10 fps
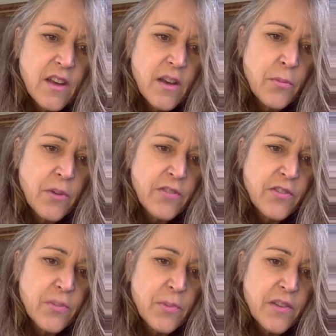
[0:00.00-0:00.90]
A
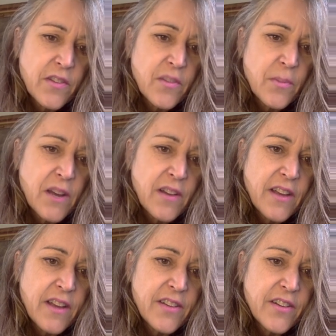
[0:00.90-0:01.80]
breakfast place is a mile
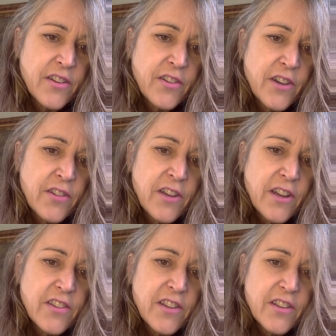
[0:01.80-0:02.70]
ahead. Are you hungry?
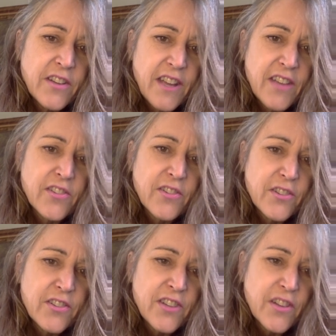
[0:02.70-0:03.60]
I shout. Yes,
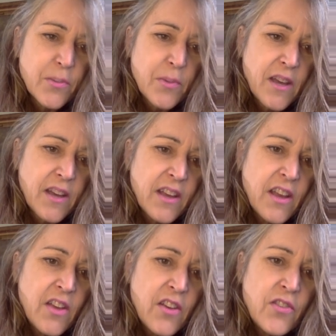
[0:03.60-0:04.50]
Chris shouts back.
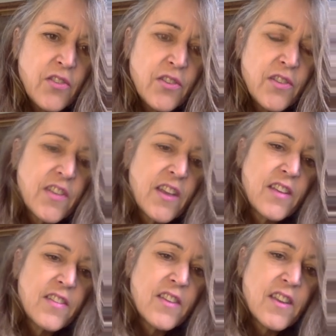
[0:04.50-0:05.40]
Soon a
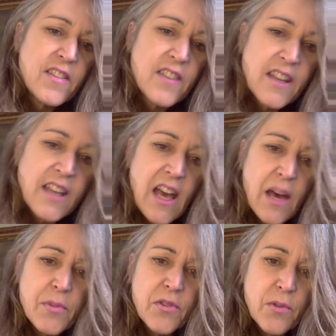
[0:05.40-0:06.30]
second sign saying
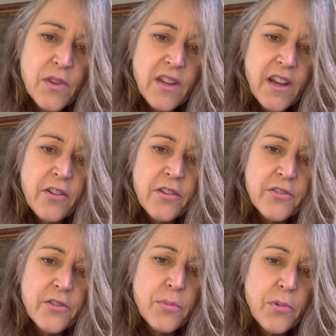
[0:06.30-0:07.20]
cabins with an arrow
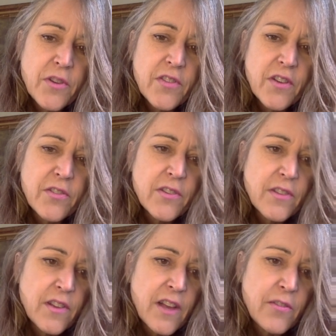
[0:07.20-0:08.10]
under it points off to
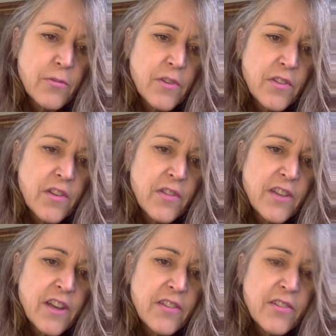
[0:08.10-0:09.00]
the left. We slow
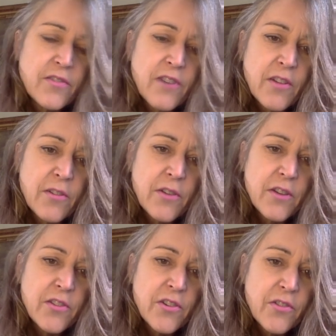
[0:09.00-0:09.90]
down and follow
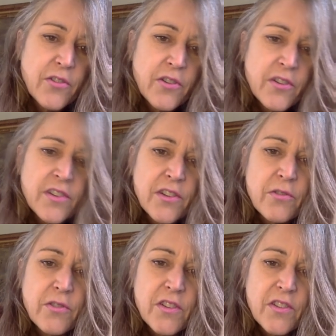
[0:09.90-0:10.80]
a dirt road until
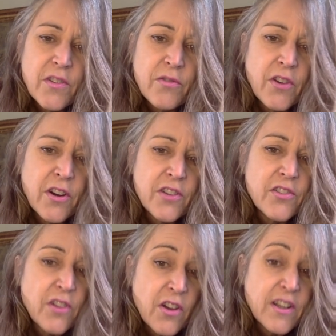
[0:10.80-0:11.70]
it reaches some
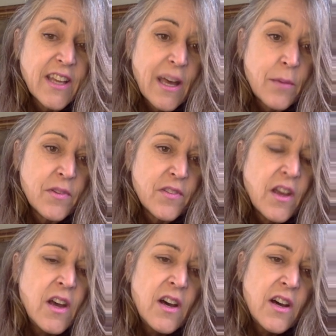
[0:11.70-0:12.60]
varnished log cabins
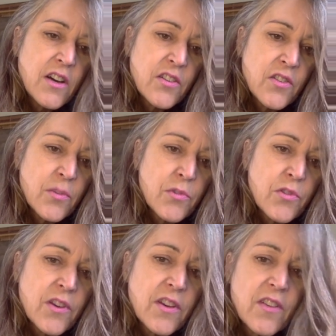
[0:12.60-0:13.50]
under some
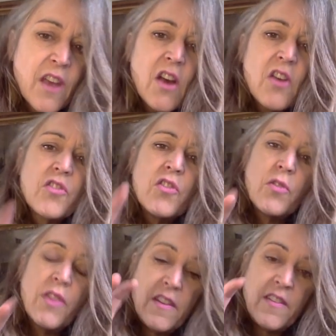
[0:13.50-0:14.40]
trees.
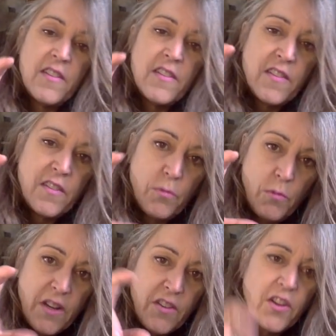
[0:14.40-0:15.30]
So, this is
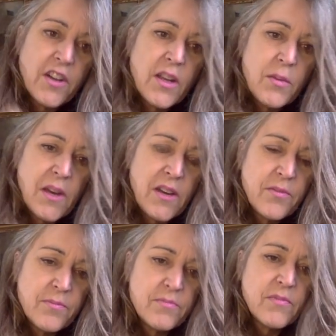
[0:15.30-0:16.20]
what he's talking
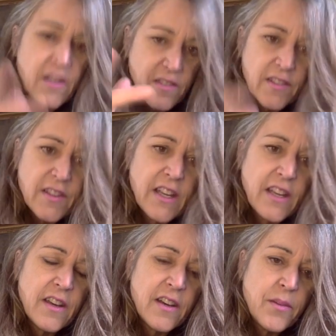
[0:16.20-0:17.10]
about, thanks to
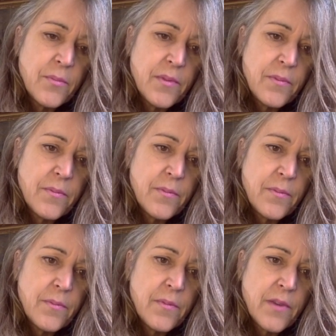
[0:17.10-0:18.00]
Lee um,
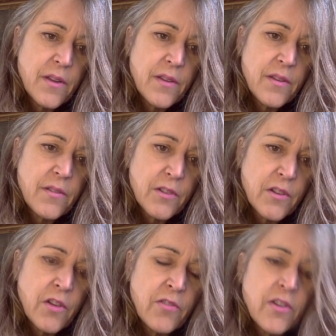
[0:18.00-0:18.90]

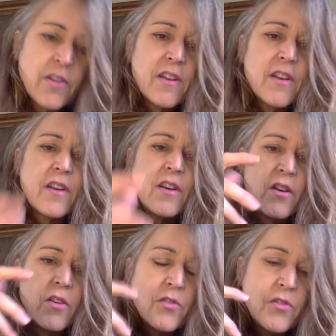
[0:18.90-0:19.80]
Glover
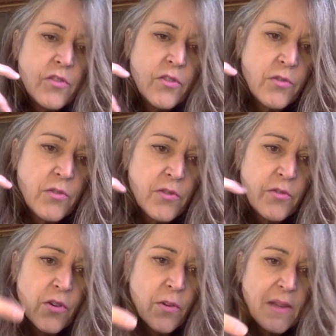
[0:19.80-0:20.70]
uh, who, who,
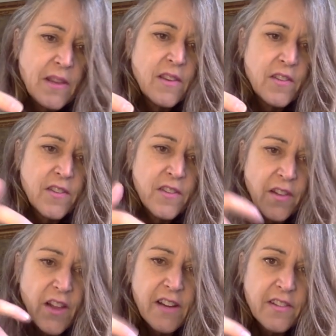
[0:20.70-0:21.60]
informed me that this is the
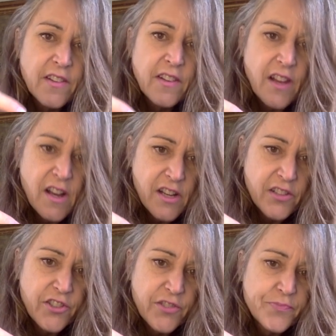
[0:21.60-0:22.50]
Lochsa
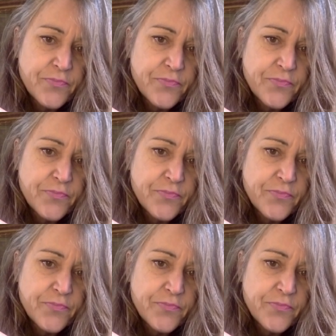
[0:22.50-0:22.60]
Lodge.